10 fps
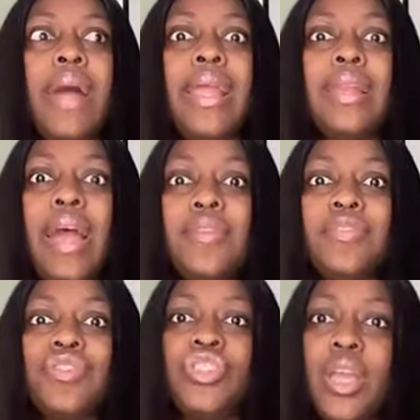my
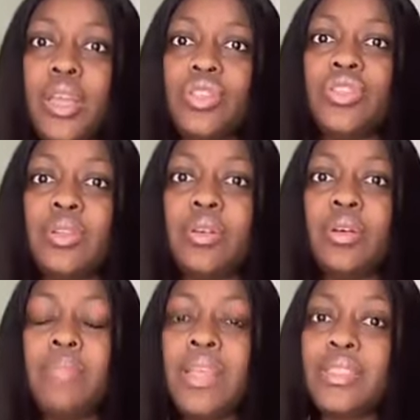life changed.
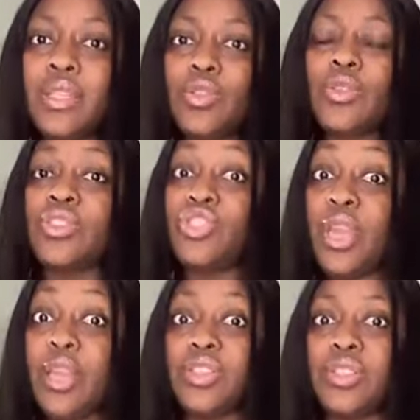My status
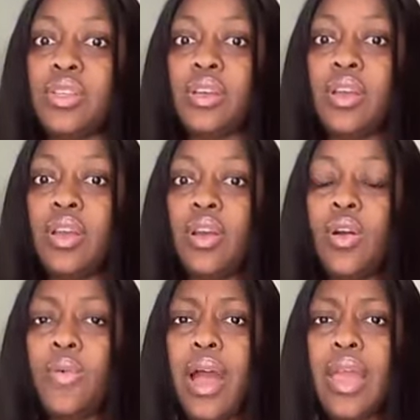changed.
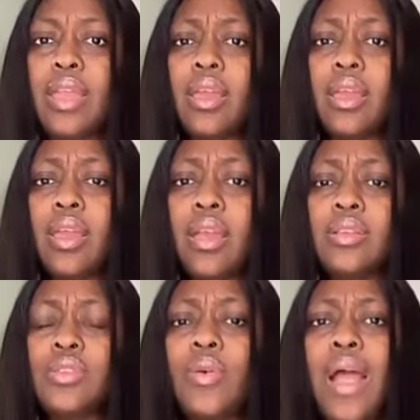All right?
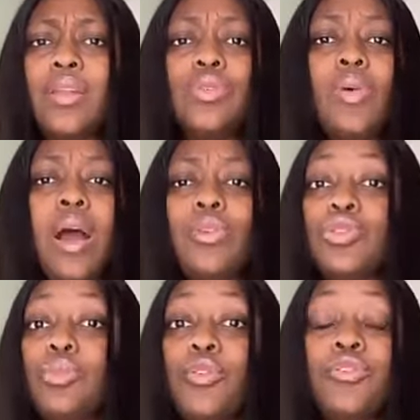So I don't know
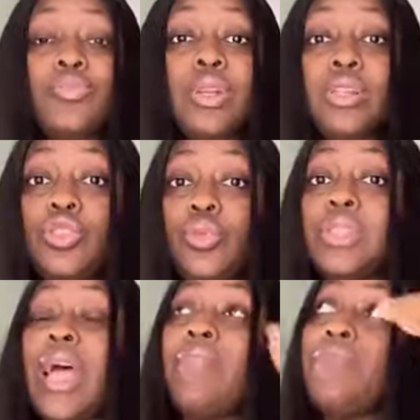how some of you really
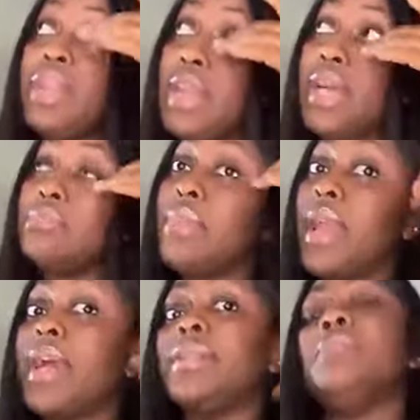do it. I really
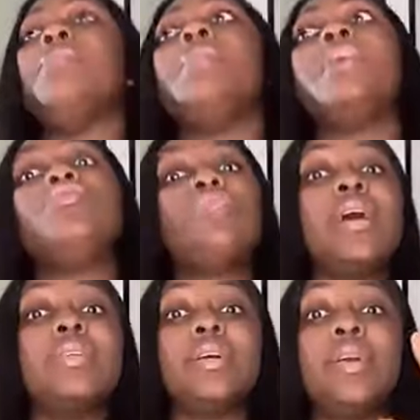admire the men you
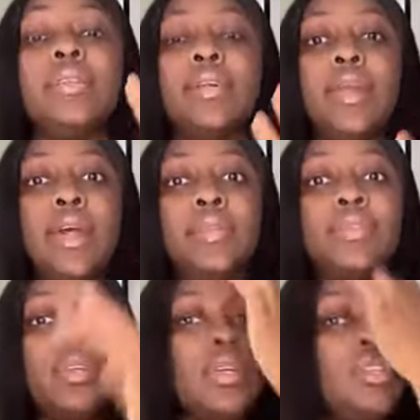guys are in their
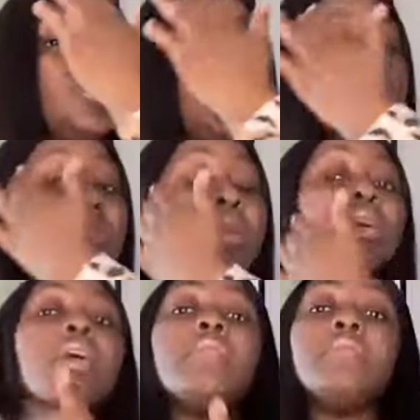lives. Trust
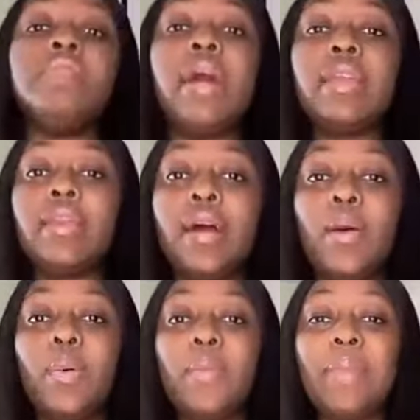me. Right
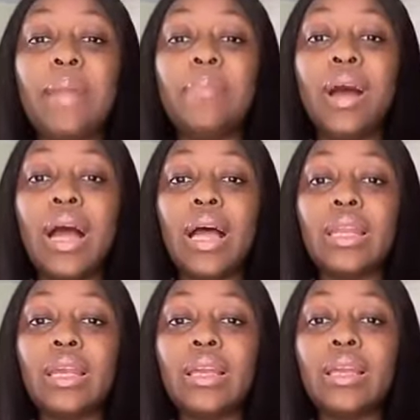now, my
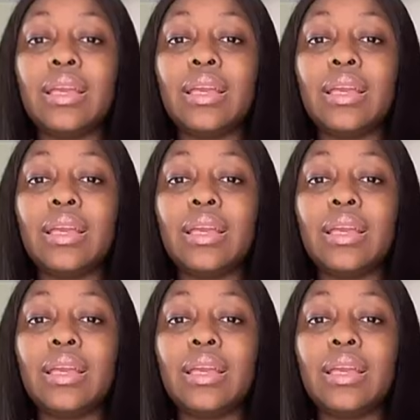man,